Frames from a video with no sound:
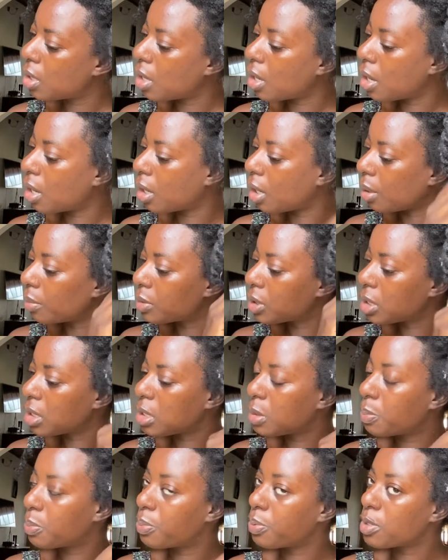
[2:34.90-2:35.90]
And I'm
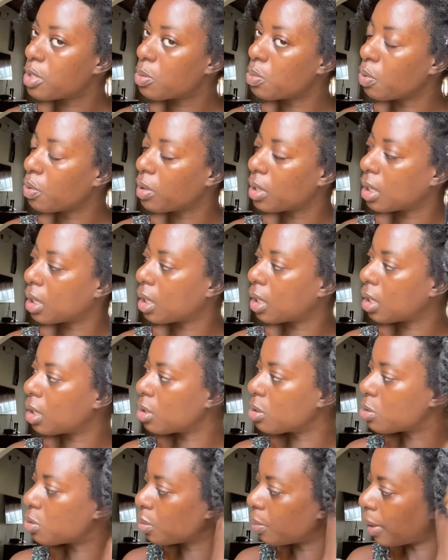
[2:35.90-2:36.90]
just smoothing it
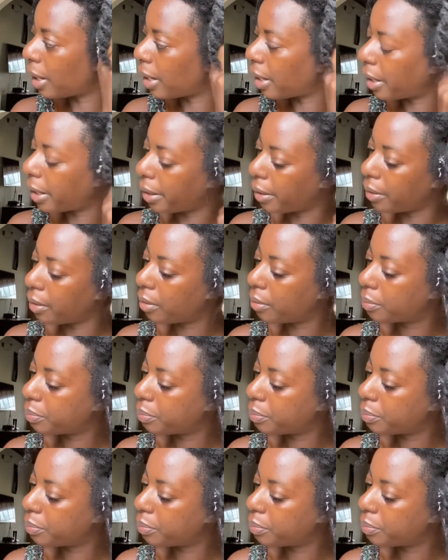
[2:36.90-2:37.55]
into my hair.